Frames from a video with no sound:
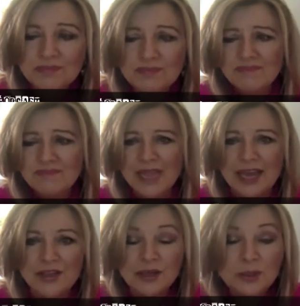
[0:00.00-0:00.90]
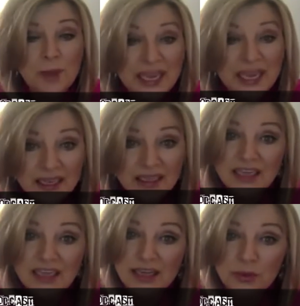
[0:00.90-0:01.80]
Hmm. And those panic
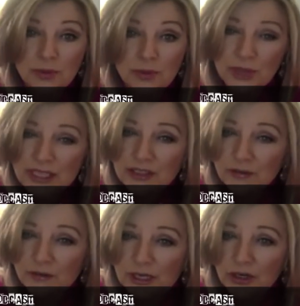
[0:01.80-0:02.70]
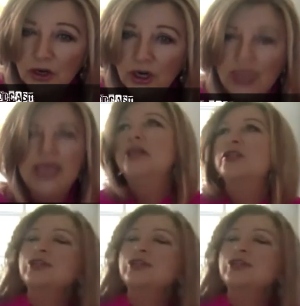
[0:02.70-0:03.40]
attacks were pretty severe to